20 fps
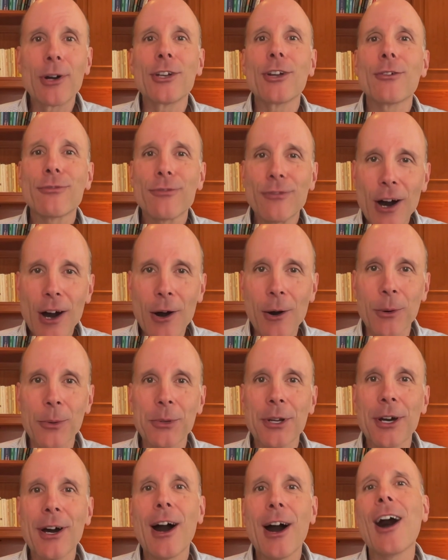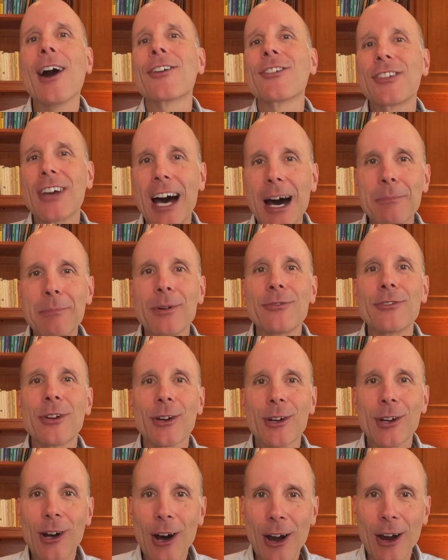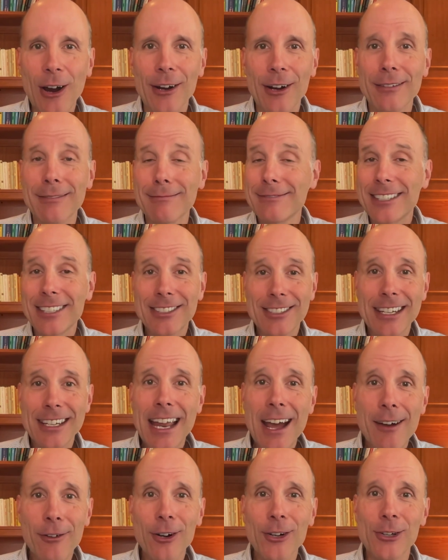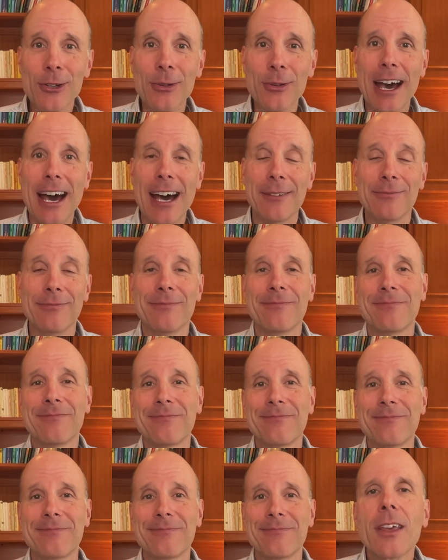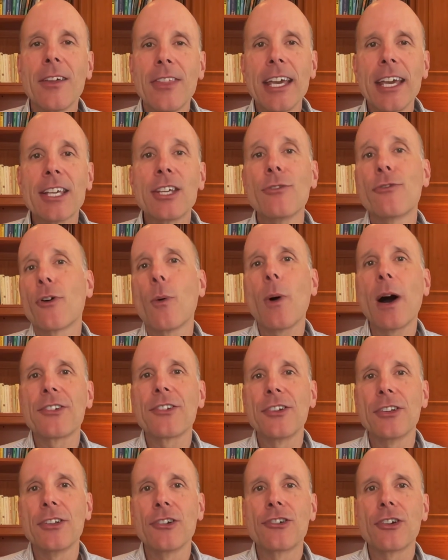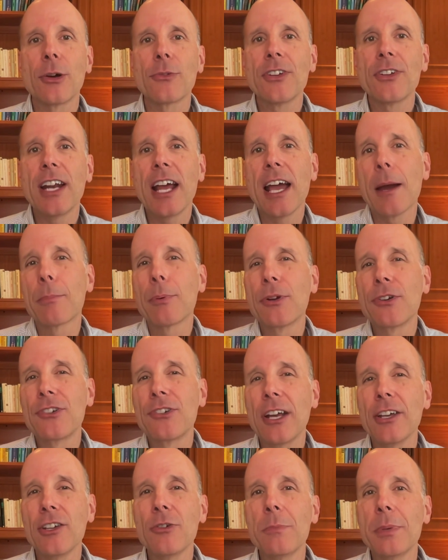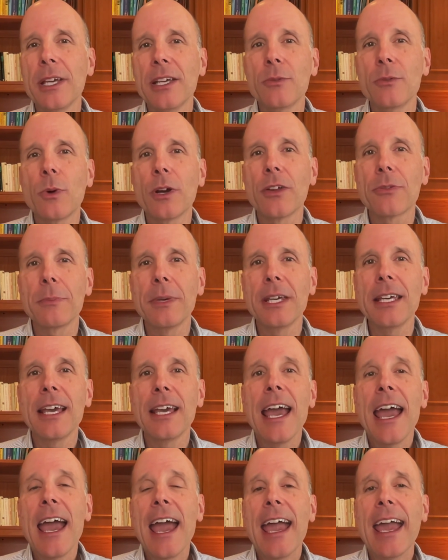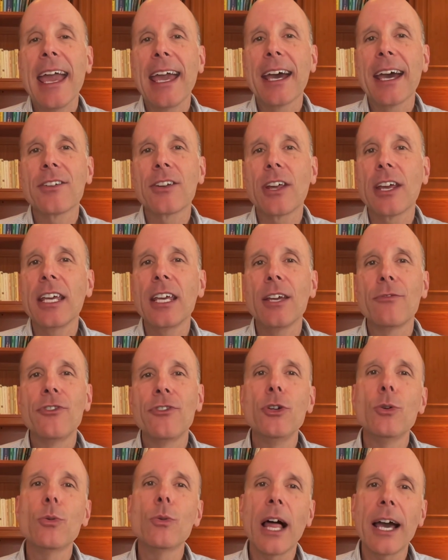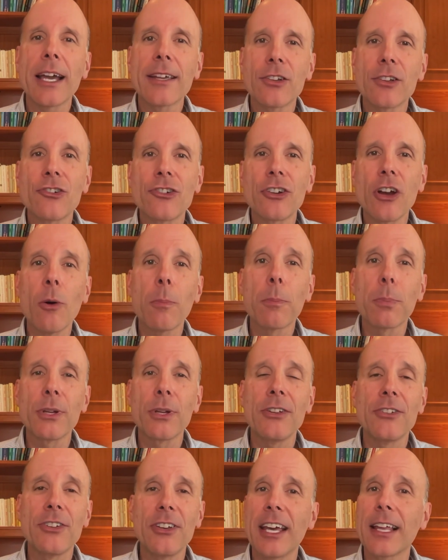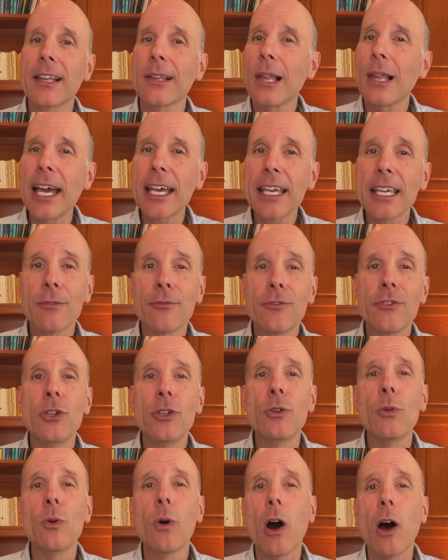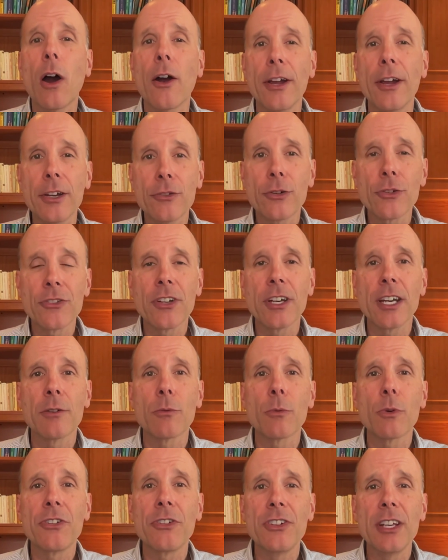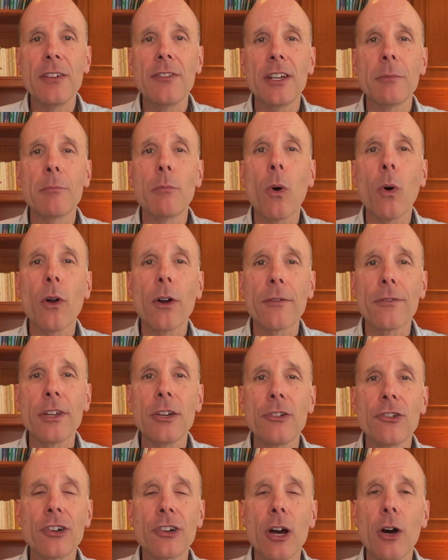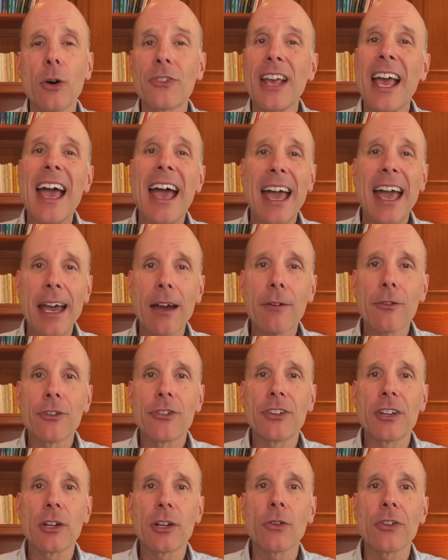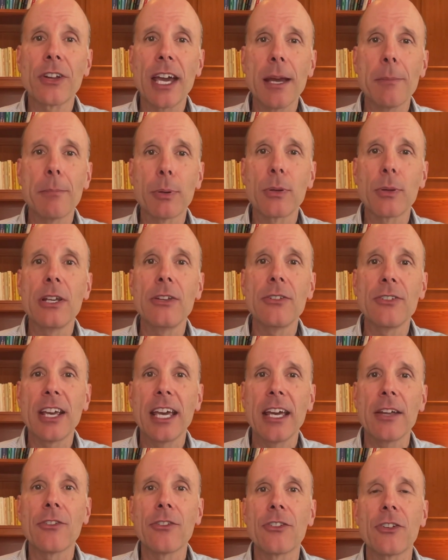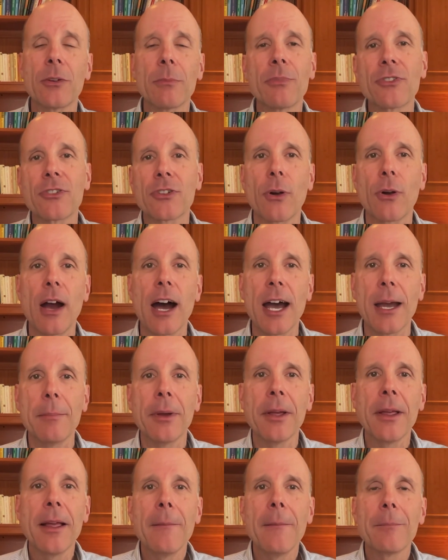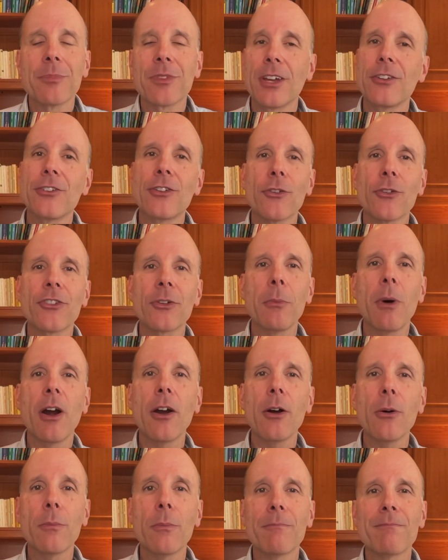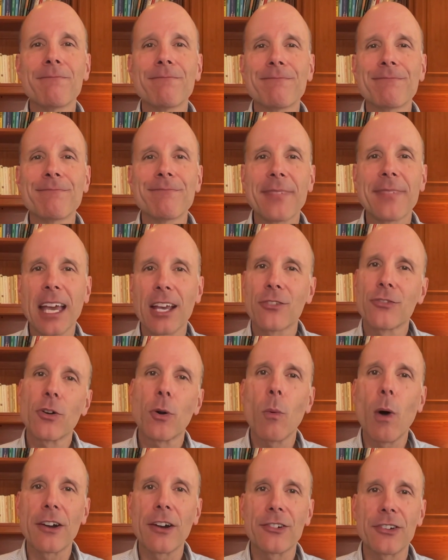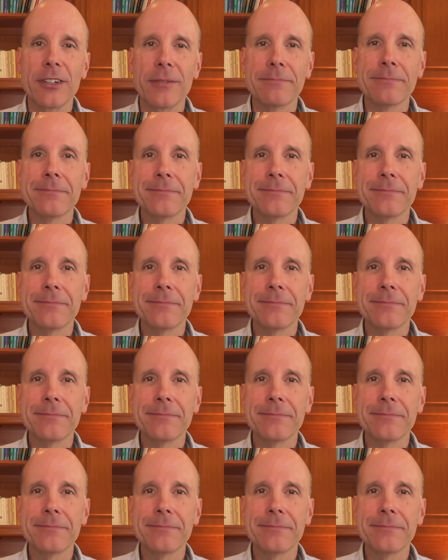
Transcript: your phone on top of your car. Just never do that. Thank you for watching the show today. I appreciate you being with me. And if you like the show, please hit like. If you are interested in receiving more of these shows every single day, please hit subscribe. Until tomorrow, thanks for watching.